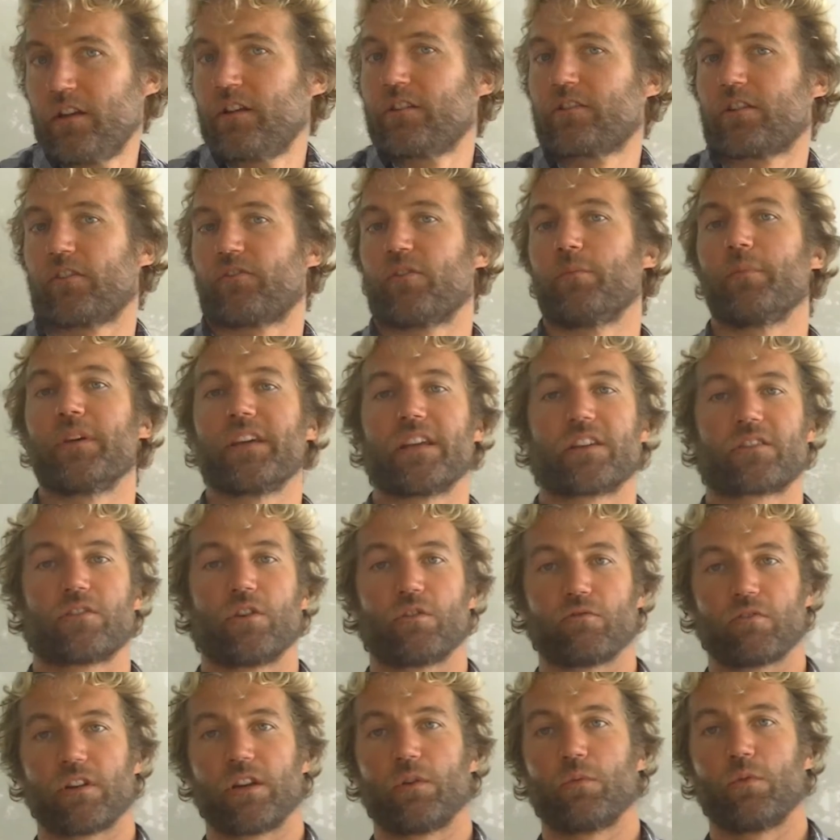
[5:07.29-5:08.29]
So for me, it's
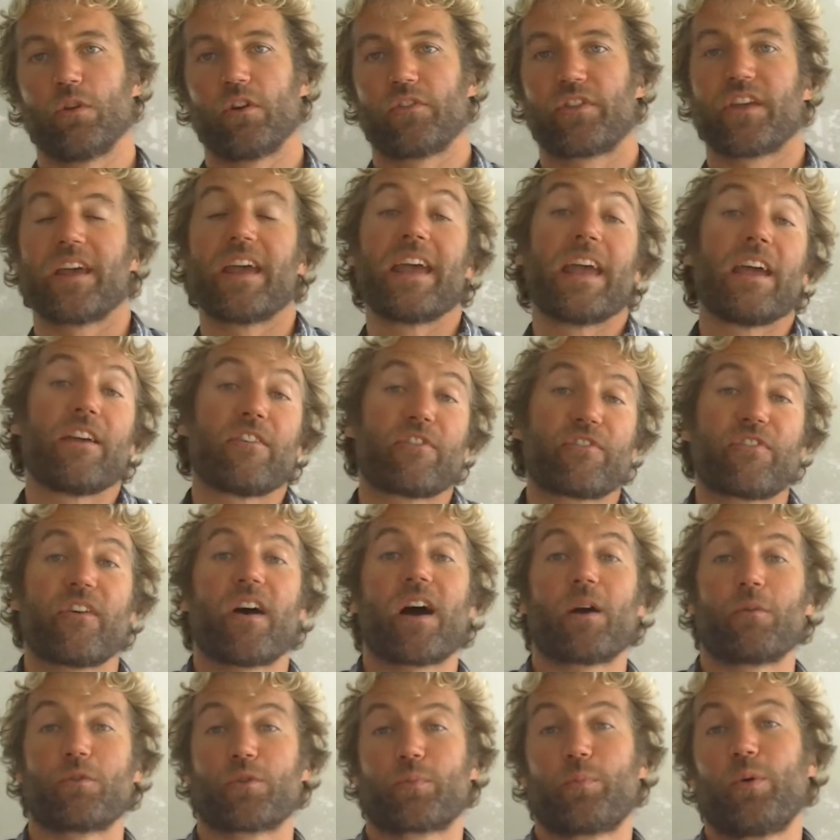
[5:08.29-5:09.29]
not really worth it. If
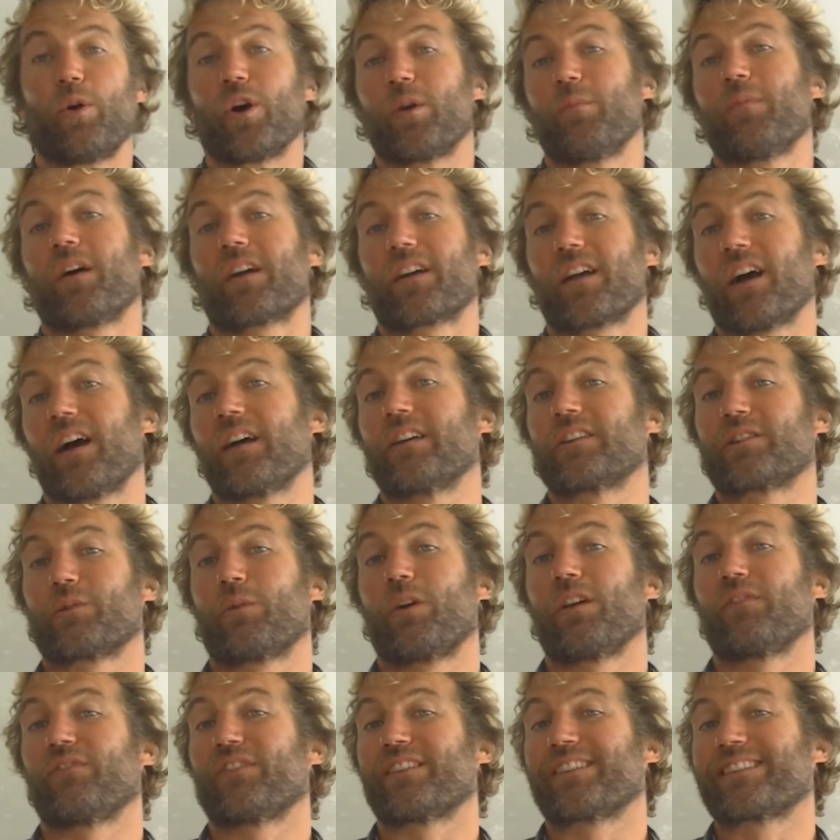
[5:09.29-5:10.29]
I was putting my kites
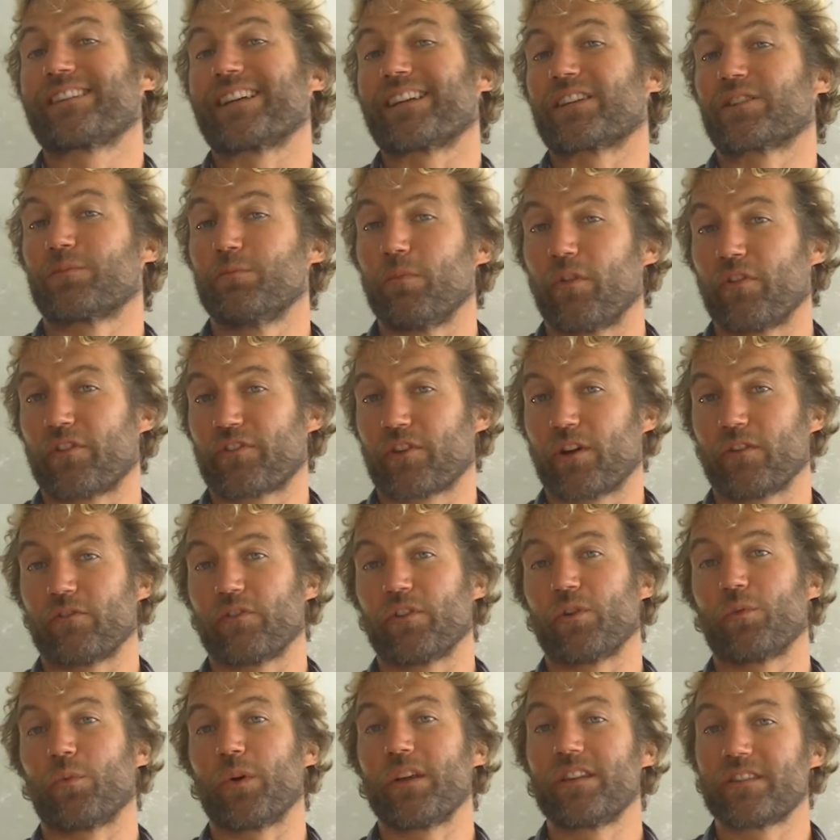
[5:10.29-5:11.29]
away for 6 months over
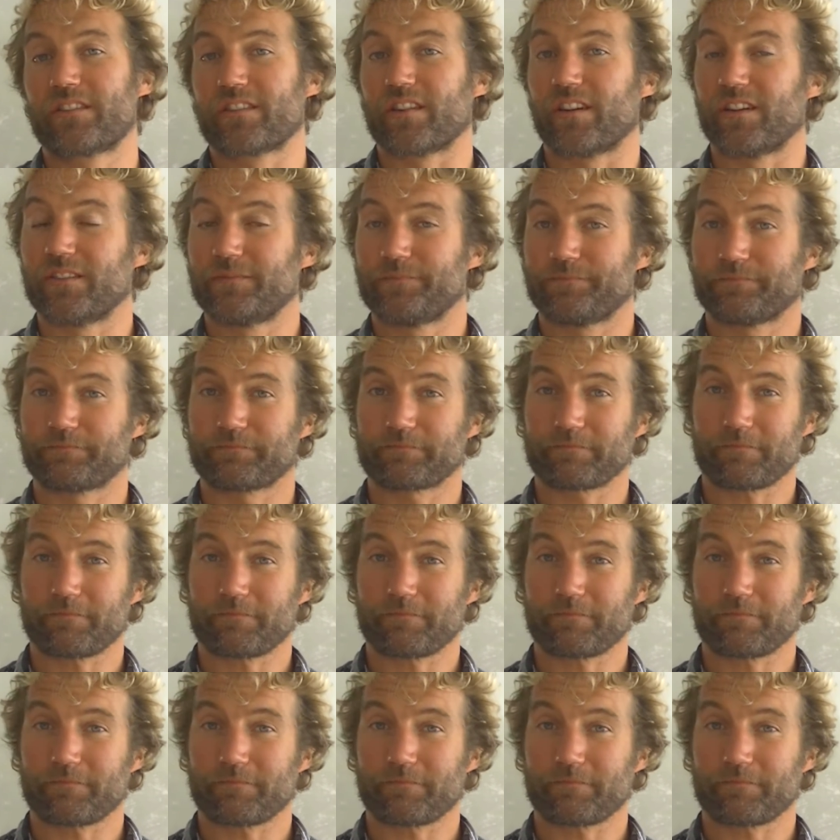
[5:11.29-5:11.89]
the winter,